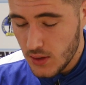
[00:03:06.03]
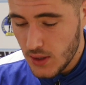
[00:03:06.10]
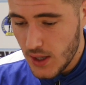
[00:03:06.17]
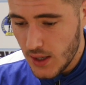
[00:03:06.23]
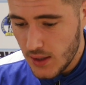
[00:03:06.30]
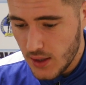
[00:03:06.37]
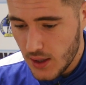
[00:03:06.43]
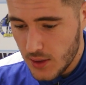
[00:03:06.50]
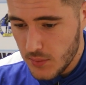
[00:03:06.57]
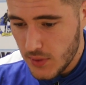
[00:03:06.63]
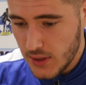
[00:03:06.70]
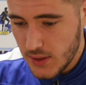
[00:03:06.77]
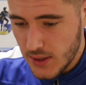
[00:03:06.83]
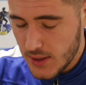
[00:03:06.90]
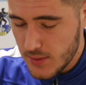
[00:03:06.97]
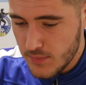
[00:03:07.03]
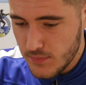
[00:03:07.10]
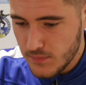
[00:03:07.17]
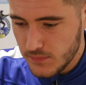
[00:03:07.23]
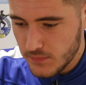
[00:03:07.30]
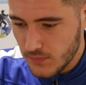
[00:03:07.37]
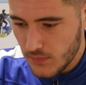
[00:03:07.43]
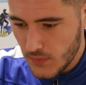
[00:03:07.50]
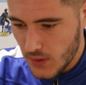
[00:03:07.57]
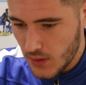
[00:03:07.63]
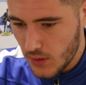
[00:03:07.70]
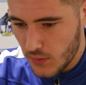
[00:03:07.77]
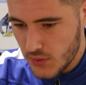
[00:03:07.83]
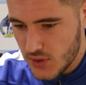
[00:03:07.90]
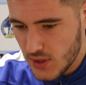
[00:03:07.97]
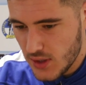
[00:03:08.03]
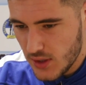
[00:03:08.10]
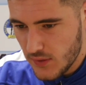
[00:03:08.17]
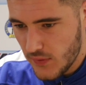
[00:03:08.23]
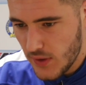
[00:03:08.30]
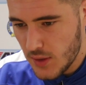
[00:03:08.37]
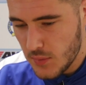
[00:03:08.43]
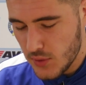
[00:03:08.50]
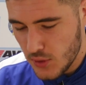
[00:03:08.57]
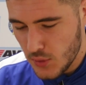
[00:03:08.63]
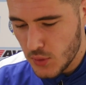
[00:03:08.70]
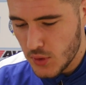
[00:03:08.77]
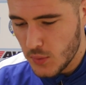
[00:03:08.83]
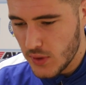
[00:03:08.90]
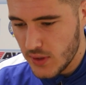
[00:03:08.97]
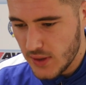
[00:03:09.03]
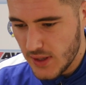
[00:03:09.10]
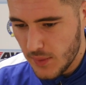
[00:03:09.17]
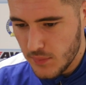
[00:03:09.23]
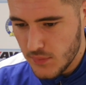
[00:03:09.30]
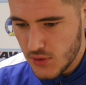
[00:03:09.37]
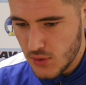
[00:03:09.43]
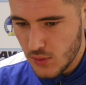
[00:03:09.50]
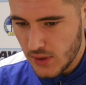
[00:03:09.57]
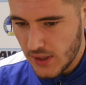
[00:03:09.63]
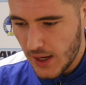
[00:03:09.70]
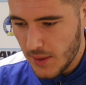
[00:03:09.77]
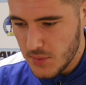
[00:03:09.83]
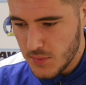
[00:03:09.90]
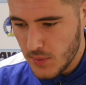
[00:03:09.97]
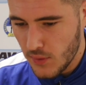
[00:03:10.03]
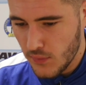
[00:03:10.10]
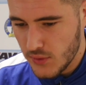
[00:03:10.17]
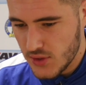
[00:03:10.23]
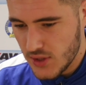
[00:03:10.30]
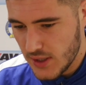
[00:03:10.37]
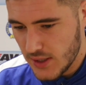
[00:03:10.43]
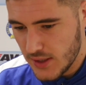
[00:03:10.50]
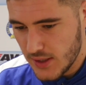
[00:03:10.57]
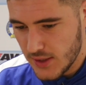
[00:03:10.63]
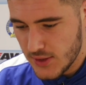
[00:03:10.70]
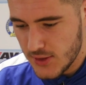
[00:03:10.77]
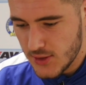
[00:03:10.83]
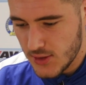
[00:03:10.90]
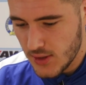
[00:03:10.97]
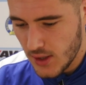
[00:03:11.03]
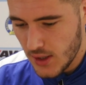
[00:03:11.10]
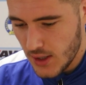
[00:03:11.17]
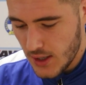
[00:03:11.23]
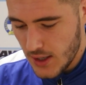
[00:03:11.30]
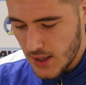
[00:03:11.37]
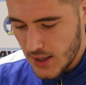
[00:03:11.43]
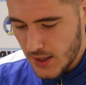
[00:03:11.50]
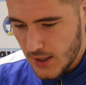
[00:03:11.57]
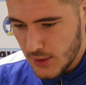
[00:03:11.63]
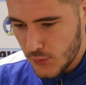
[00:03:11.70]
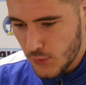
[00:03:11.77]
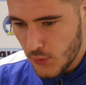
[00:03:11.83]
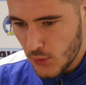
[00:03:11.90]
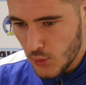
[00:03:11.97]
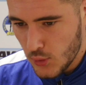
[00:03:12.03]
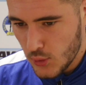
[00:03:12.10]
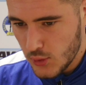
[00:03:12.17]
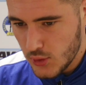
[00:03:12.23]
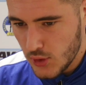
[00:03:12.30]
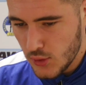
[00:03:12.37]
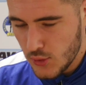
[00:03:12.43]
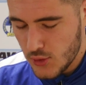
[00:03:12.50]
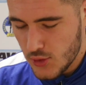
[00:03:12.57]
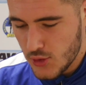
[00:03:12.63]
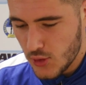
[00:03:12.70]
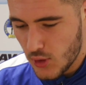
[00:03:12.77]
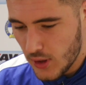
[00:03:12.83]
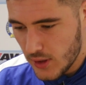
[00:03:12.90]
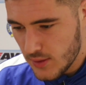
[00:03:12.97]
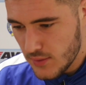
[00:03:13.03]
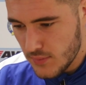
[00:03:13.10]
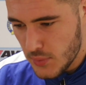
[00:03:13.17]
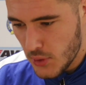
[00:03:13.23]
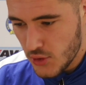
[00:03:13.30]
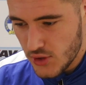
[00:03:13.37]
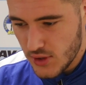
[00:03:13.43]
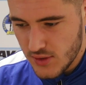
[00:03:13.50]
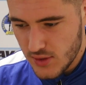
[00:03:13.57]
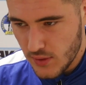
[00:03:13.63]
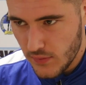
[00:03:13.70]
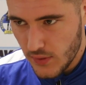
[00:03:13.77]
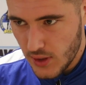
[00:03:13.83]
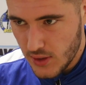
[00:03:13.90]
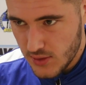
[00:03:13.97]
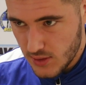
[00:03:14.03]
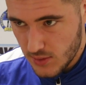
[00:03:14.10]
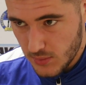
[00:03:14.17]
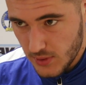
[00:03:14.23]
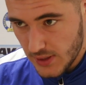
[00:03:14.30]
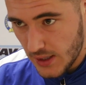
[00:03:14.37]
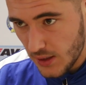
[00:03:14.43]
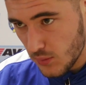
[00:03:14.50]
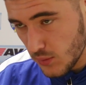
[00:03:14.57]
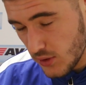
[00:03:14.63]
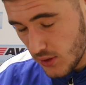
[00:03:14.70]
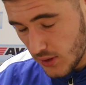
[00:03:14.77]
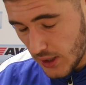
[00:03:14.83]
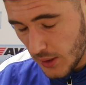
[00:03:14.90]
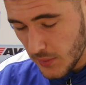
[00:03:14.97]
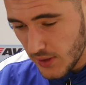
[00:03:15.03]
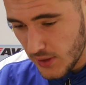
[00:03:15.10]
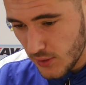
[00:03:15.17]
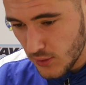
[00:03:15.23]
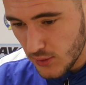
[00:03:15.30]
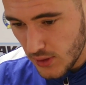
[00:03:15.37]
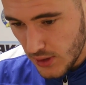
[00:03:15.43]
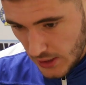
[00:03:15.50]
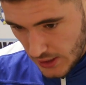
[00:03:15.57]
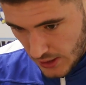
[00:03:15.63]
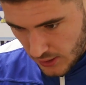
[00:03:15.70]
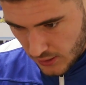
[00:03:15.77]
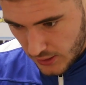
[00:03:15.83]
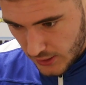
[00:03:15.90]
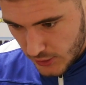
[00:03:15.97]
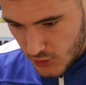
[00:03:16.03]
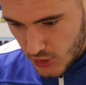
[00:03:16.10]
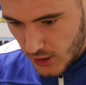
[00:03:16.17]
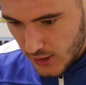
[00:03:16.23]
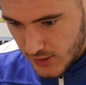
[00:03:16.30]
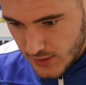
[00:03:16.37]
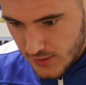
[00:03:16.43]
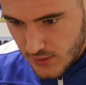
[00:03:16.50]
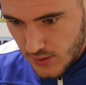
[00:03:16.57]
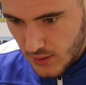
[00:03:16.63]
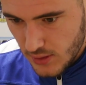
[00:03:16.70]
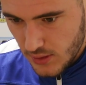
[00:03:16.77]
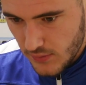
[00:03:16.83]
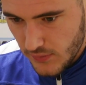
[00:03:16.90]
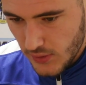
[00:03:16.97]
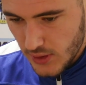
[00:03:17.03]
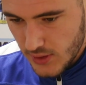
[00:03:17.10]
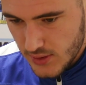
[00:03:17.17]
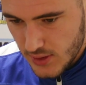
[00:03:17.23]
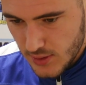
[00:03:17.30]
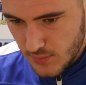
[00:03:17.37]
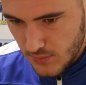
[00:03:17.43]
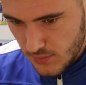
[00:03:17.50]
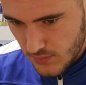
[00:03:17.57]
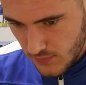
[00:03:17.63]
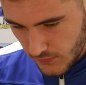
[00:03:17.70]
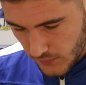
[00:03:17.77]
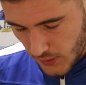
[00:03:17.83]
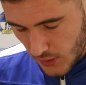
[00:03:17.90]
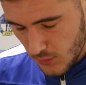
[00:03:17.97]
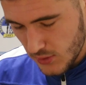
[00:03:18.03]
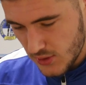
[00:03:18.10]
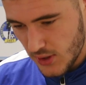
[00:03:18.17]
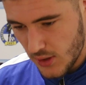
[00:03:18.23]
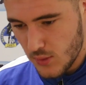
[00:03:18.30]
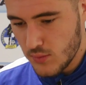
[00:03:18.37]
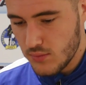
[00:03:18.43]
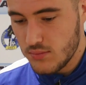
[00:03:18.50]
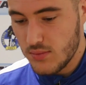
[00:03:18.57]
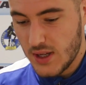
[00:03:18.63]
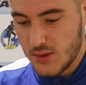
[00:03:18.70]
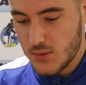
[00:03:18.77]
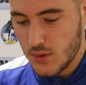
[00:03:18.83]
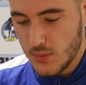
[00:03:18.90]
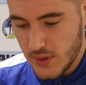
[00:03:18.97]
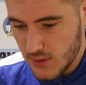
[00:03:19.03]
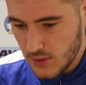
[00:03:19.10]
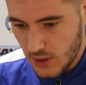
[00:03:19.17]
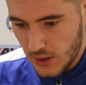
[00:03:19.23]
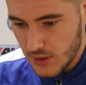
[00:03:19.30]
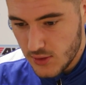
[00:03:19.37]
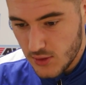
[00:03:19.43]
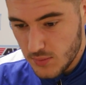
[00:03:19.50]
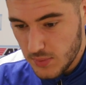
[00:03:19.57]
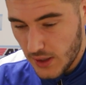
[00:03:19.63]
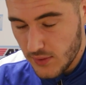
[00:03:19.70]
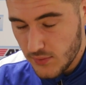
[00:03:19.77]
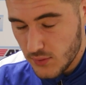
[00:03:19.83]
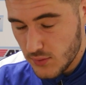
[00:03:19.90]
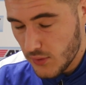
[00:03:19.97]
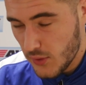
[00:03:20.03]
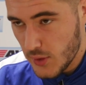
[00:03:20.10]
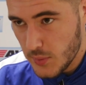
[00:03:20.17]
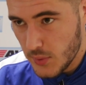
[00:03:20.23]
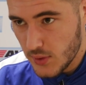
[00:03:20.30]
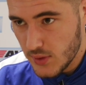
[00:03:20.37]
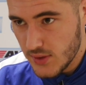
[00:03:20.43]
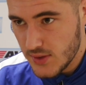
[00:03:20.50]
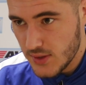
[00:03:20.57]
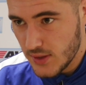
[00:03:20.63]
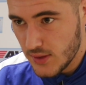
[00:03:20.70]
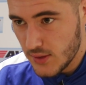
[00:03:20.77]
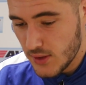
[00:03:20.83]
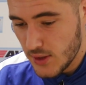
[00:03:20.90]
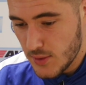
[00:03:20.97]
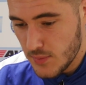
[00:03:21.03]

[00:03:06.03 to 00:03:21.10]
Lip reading: Yeah, no, I mean, obviously the development, you want to win them sort of games, but obviously it's for you to try and push into the first team. But now when you come here, you're kind of chucked into the first team fold. So that's what I'm here, like, to play for 3 points, and